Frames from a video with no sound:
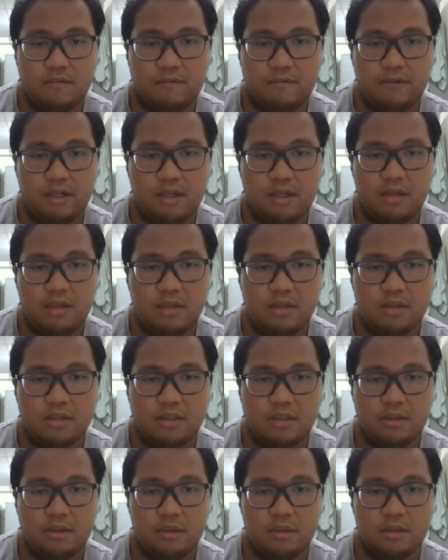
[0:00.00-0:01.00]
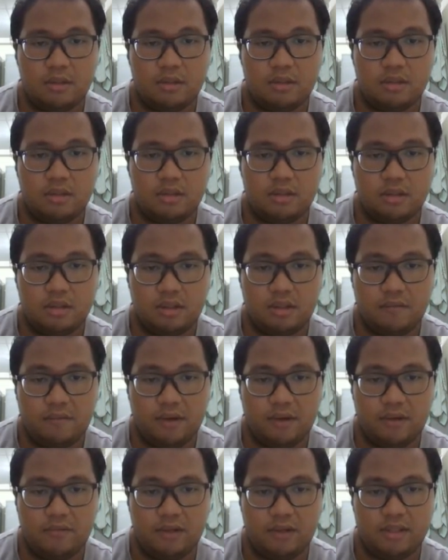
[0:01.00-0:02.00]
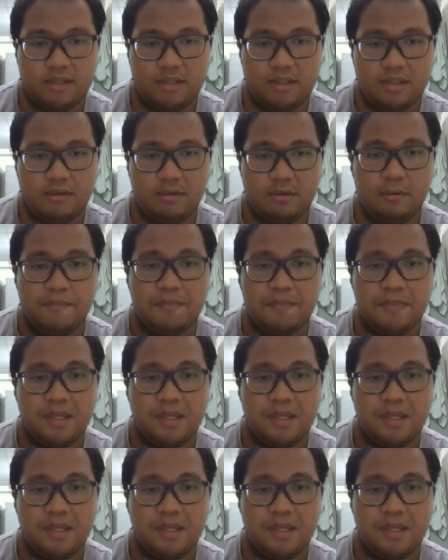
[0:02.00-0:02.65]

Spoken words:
3, 0, 35, and 0.